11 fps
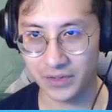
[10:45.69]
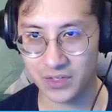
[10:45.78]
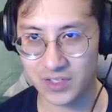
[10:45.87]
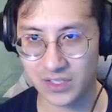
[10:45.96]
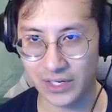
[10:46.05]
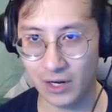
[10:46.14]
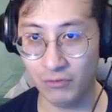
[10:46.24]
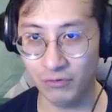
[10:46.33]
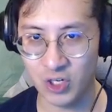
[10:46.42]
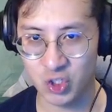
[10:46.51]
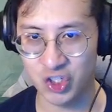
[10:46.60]
They're just like, our
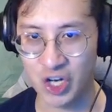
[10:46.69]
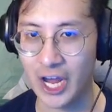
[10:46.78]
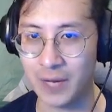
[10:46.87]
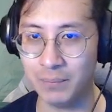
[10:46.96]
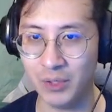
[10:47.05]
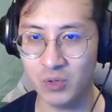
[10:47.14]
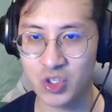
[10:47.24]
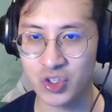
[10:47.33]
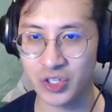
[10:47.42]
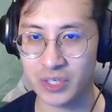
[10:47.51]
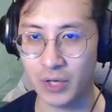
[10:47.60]
friend just died, but we're just
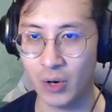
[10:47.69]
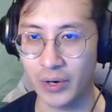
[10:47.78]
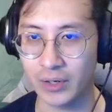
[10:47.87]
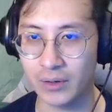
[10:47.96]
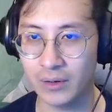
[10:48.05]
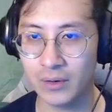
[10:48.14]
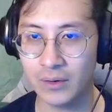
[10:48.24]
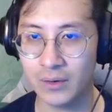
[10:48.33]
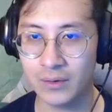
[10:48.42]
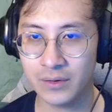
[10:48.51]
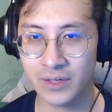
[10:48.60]
gonna keep going.
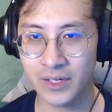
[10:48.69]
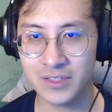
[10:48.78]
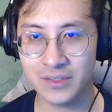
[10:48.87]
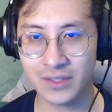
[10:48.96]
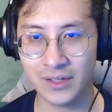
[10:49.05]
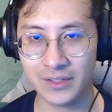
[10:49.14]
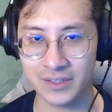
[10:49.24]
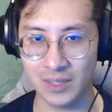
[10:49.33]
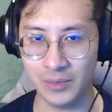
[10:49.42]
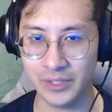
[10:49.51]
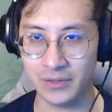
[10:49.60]
I kinda like
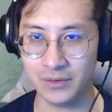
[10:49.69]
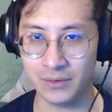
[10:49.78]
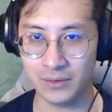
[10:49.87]
dumping it.